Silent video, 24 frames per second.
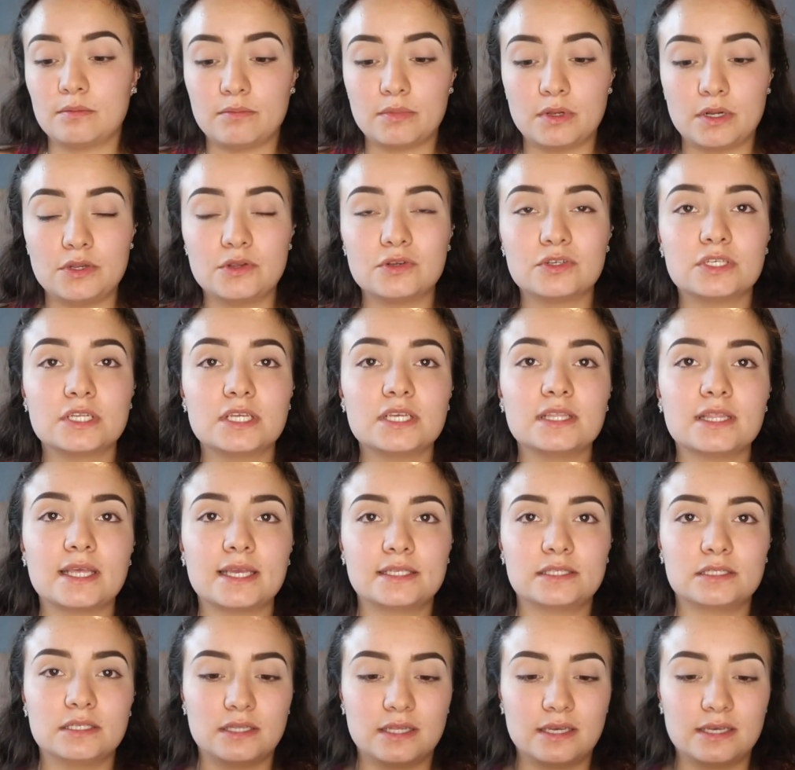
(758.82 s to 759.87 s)
But I usually
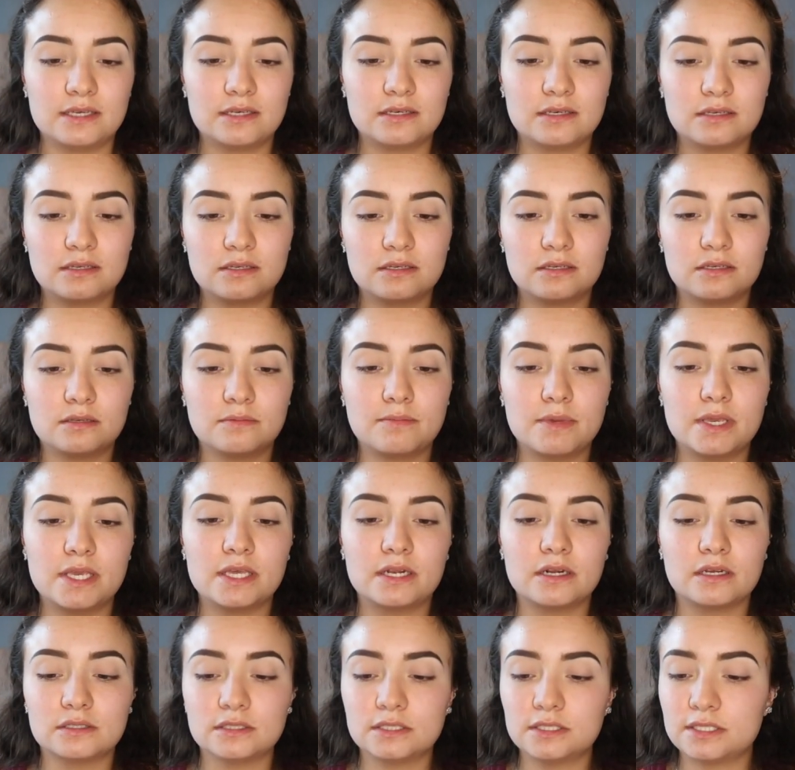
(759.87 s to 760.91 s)
like to make
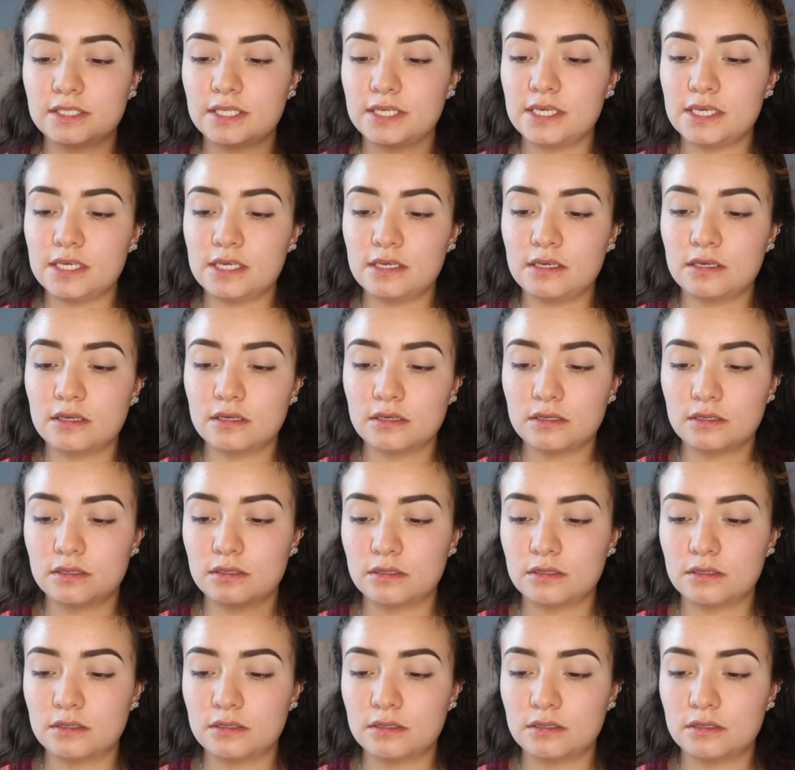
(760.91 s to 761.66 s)
it unsticky.